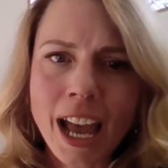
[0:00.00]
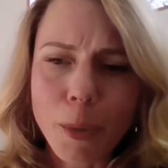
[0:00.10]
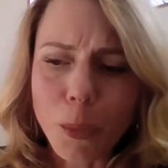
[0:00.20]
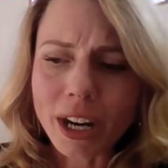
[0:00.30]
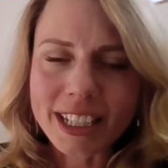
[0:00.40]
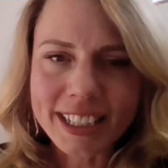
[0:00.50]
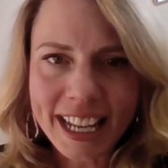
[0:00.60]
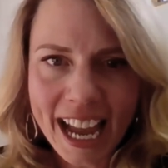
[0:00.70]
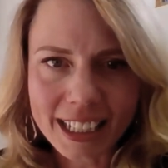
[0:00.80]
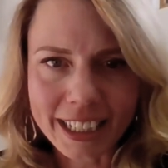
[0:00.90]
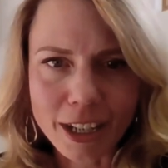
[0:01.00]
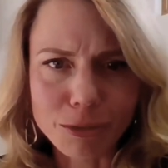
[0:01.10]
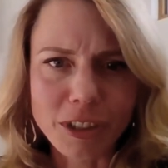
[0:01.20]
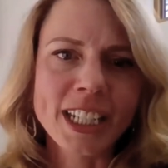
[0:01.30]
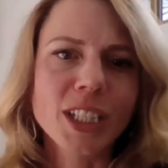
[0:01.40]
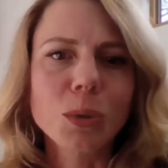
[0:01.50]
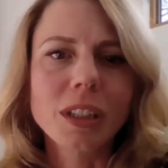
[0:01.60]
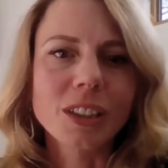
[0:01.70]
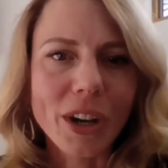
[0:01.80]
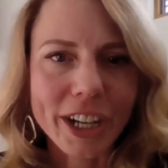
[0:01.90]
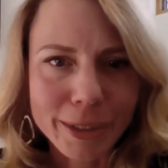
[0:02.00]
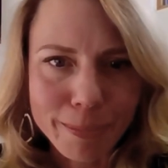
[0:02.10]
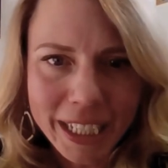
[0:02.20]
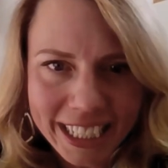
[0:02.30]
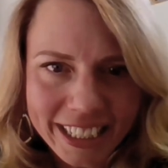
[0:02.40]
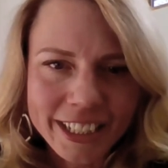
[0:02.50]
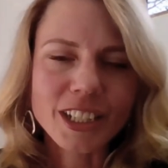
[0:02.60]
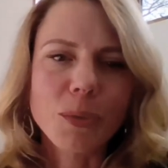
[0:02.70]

what exactly a right to a lawyer means